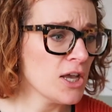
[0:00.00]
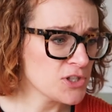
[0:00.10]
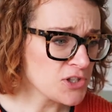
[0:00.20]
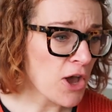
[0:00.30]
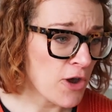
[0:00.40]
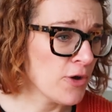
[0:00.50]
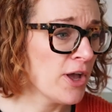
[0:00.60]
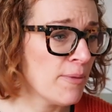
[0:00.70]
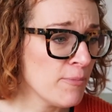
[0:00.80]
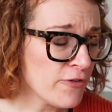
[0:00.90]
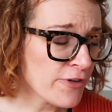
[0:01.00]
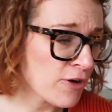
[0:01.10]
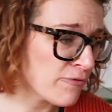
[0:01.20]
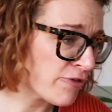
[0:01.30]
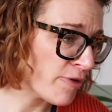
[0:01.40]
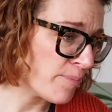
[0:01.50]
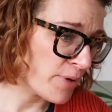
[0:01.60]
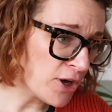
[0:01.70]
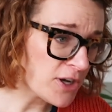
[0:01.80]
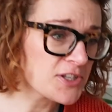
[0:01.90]
So Moving on from
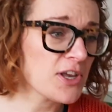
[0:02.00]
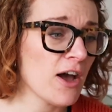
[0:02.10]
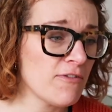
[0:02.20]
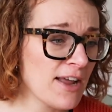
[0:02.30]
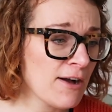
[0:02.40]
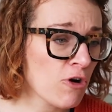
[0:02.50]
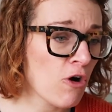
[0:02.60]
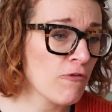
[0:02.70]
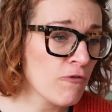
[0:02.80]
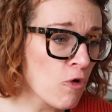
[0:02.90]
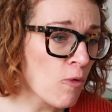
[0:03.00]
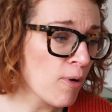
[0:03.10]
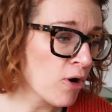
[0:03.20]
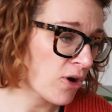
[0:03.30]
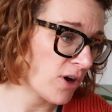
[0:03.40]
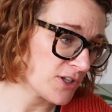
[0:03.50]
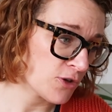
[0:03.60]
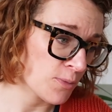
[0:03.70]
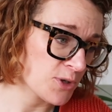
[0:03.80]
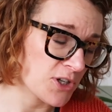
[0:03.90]
books, I've now got four podcast
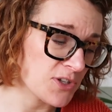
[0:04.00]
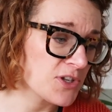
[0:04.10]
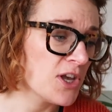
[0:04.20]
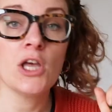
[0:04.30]
options.